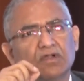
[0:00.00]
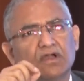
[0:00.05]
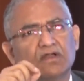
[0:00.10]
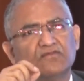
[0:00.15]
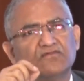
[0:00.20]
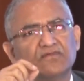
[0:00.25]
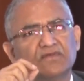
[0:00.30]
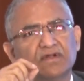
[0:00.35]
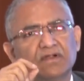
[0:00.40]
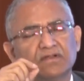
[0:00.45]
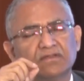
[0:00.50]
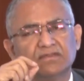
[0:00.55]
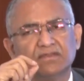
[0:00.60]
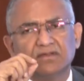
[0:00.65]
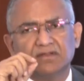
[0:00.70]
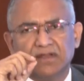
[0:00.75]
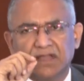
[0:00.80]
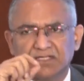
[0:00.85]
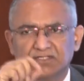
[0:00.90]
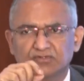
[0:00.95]
convert
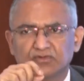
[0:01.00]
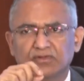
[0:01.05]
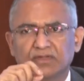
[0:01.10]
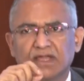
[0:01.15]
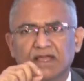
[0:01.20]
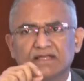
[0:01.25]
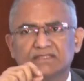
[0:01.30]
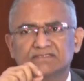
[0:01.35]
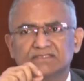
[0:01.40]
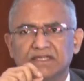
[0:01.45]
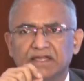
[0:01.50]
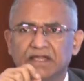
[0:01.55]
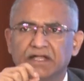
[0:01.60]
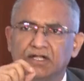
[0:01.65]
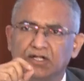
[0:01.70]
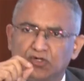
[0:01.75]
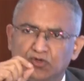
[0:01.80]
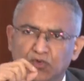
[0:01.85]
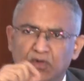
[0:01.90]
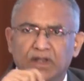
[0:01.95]
the natural gas
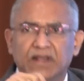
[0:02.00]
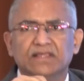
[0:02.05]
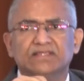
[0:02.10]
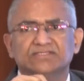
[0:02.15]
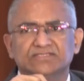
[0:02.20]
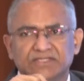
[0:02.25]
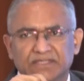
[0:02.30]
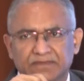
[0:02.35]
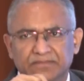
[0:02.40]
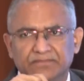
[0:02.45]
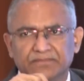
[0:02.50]
into LNG